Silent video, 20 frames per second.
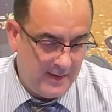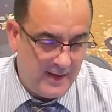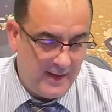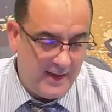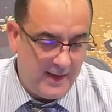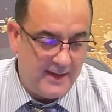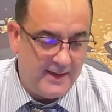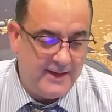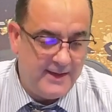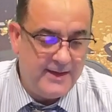
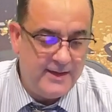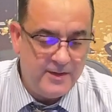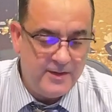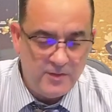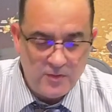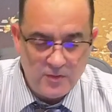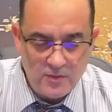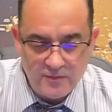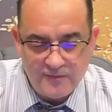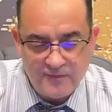and he
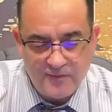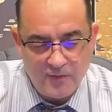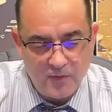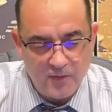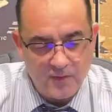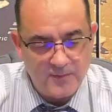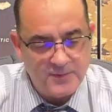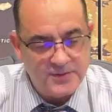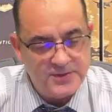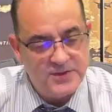who
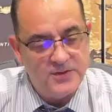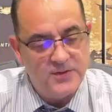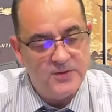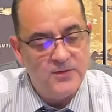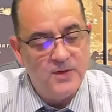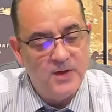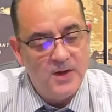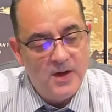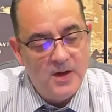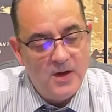formed
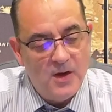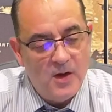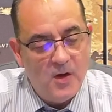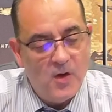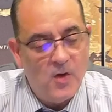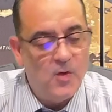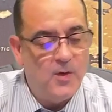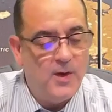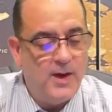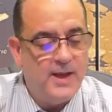you,
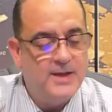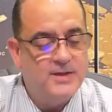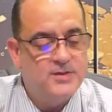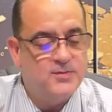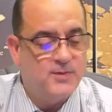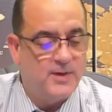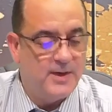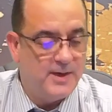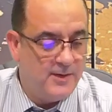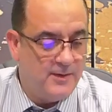O
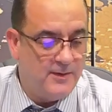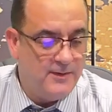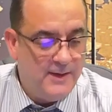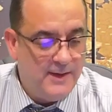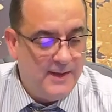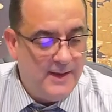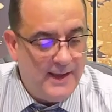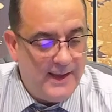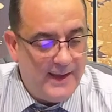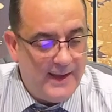Israel."
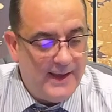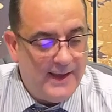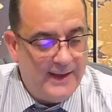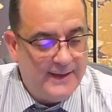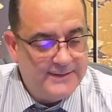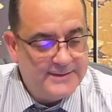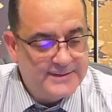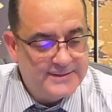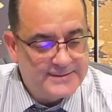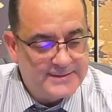And
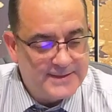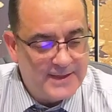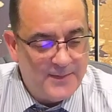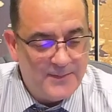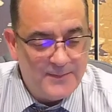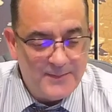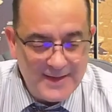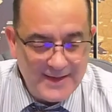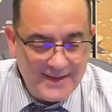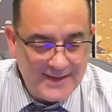just
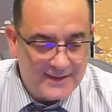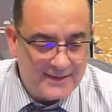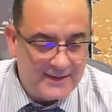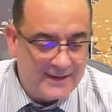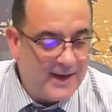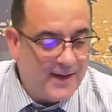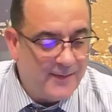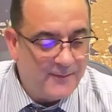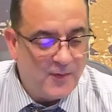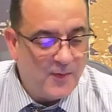immediately
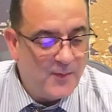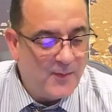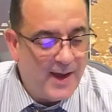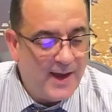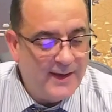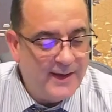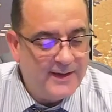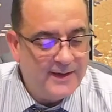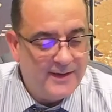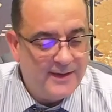I'm
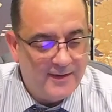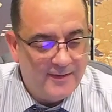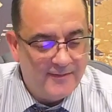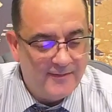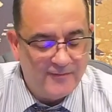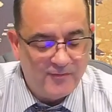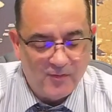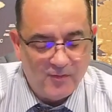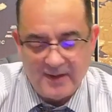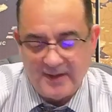reminded
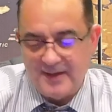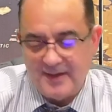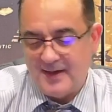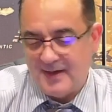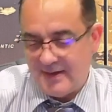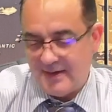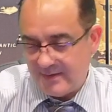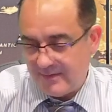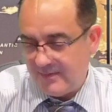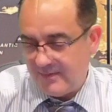of what
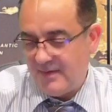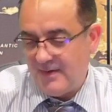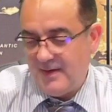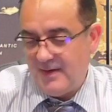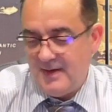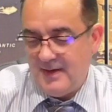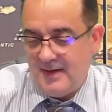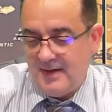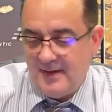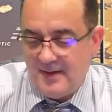God
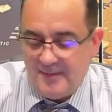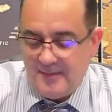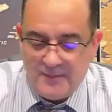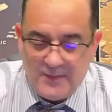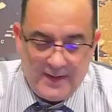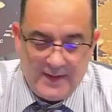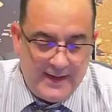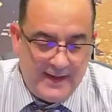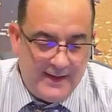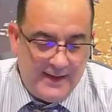
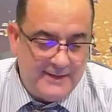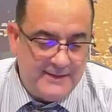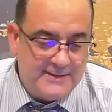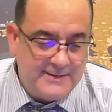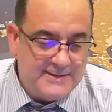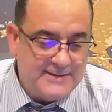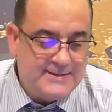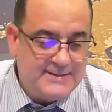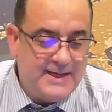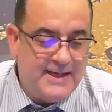began to
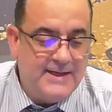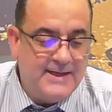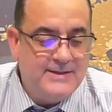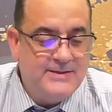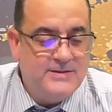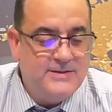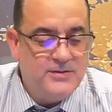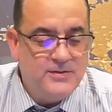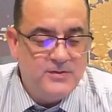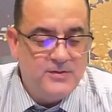say
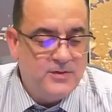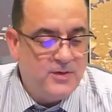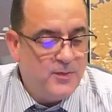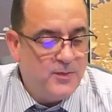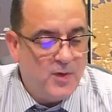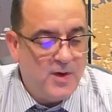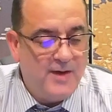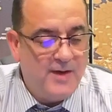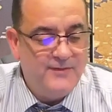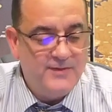to the
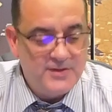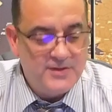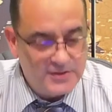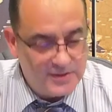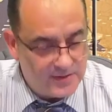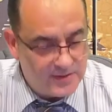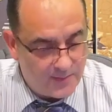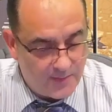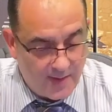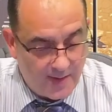prophet
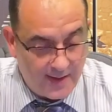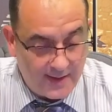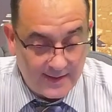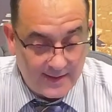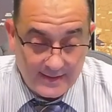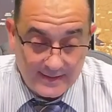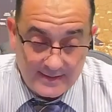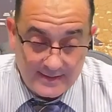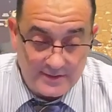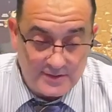
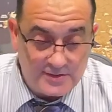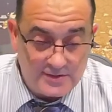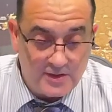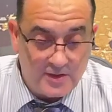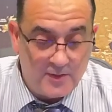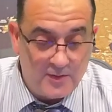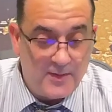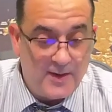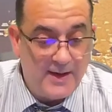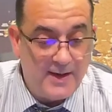Jeremiah in
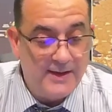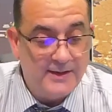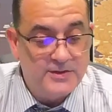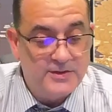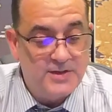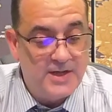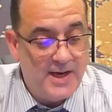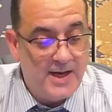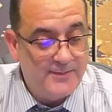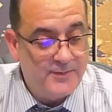Jeremiah
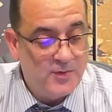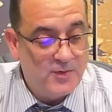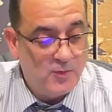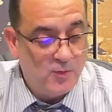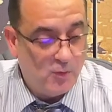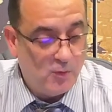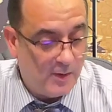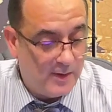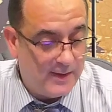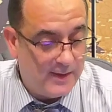chapter
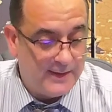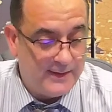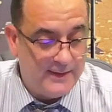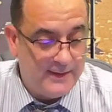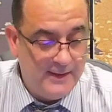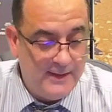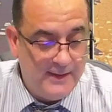1.